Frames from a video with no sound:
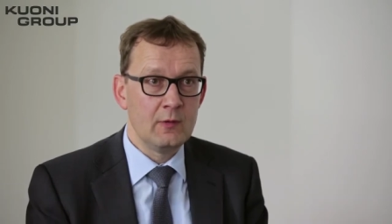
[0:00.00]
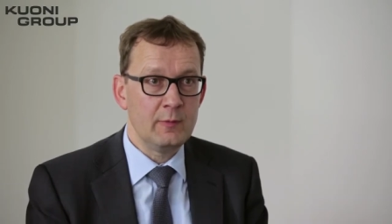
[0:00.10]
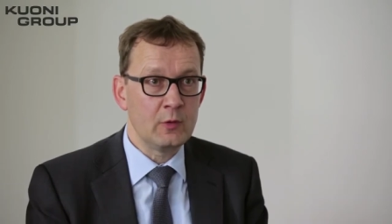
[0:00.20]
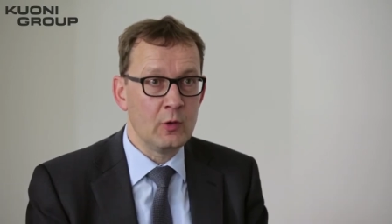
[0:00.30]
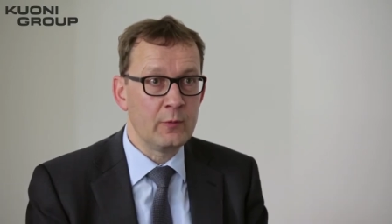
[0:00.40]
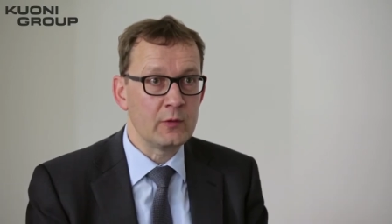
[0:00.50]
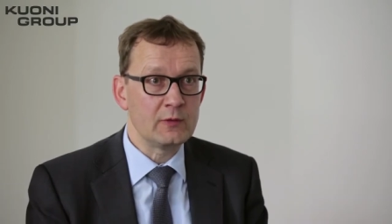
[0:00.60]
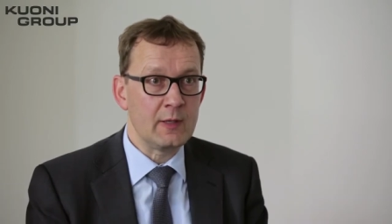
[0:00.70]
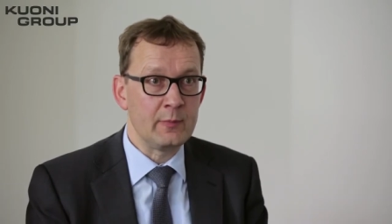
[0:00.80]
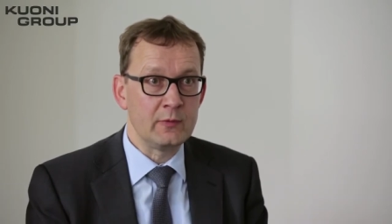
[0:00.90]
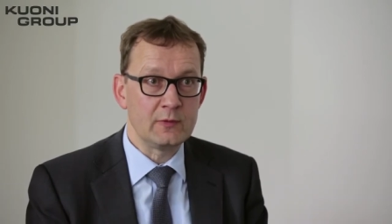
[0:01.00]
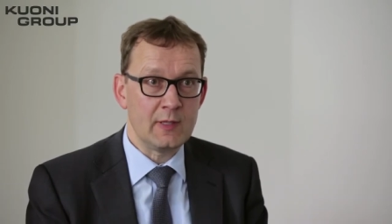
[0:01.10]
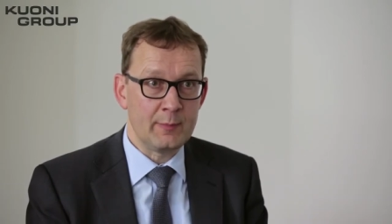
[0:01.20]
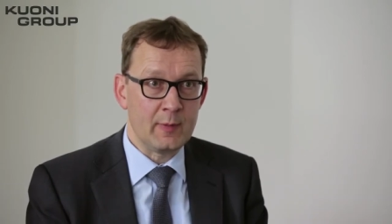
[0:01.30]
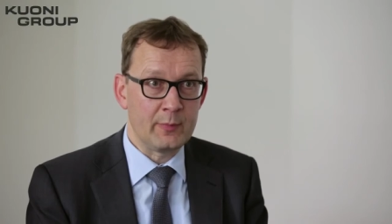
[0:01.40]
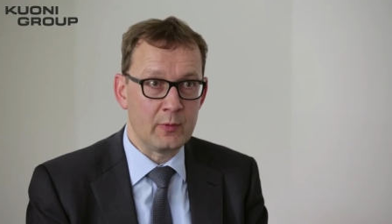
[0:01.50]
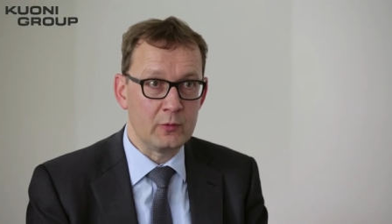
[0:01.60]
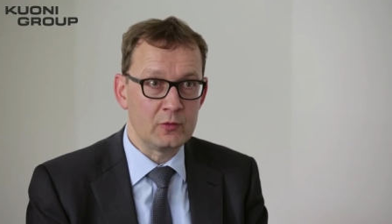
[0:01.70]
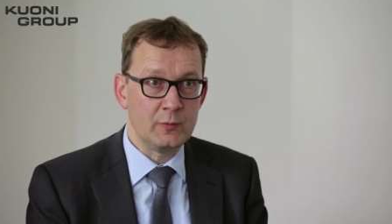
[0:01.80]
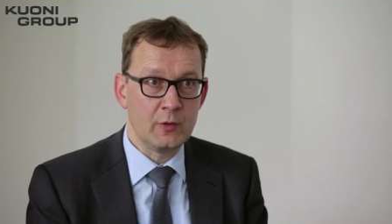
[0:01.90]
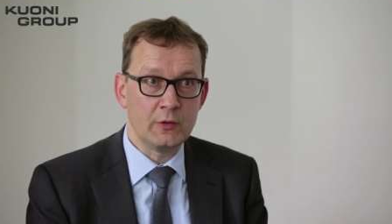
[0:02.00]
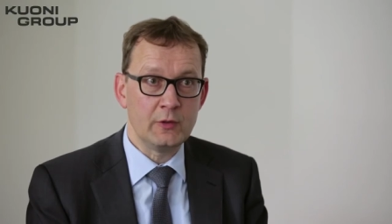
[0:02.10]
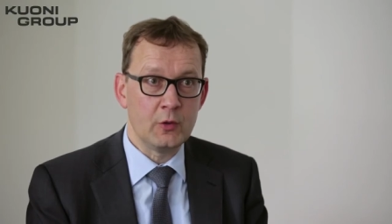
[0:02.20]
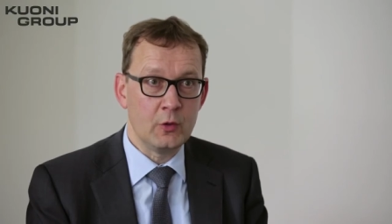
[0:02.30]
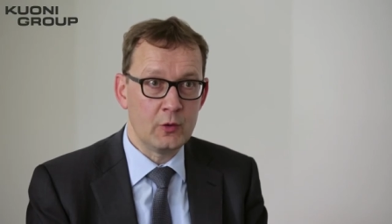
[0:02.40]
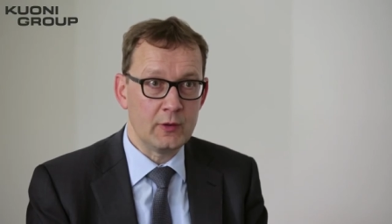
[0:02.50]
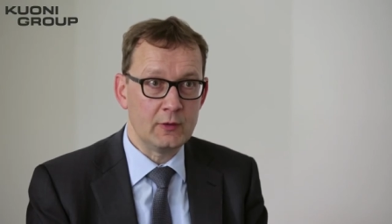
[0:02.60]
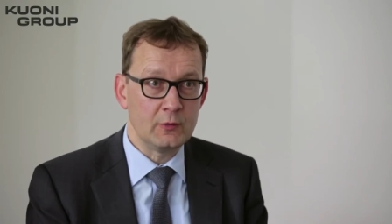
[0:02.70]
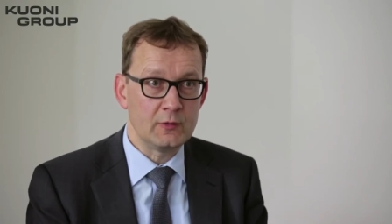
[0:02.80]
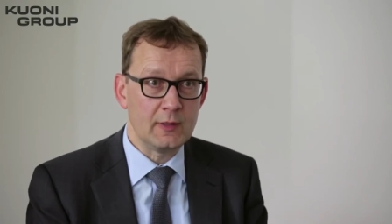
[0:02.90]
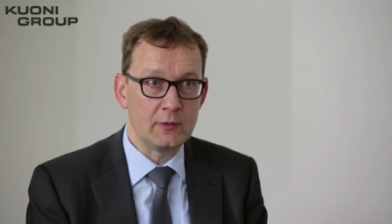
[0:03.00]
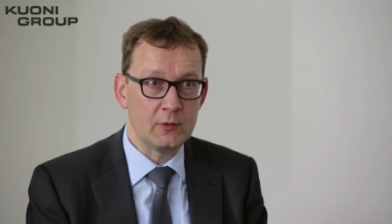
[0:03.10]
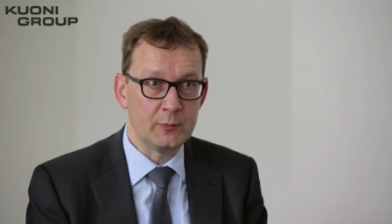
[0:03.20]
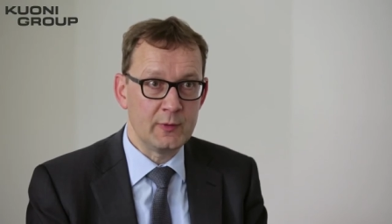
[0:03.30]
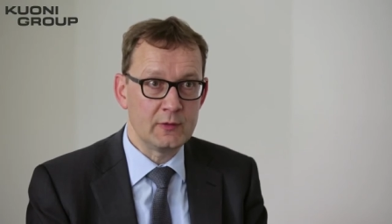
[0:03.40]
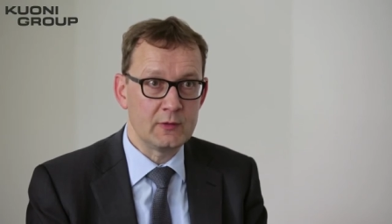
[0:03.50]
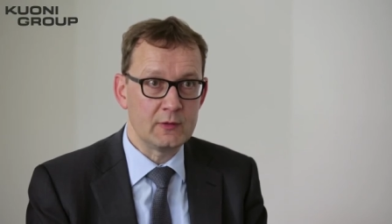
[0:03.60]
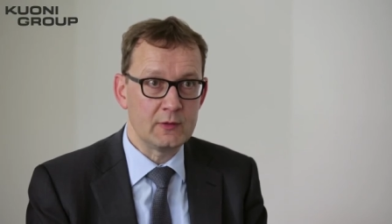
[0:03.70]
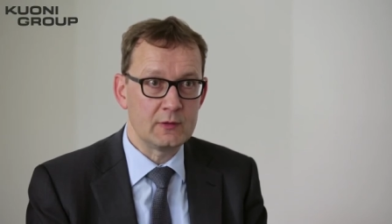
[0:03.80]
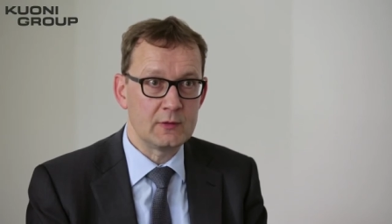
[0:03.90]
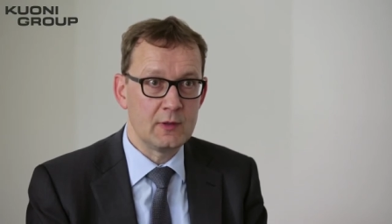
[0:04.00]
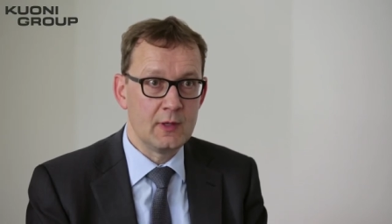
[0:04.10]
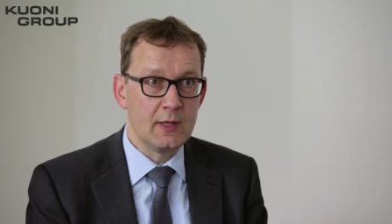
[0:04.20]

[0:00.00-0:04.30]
We go for a step by step -step approach. We are not in a hurry to sell those businesses,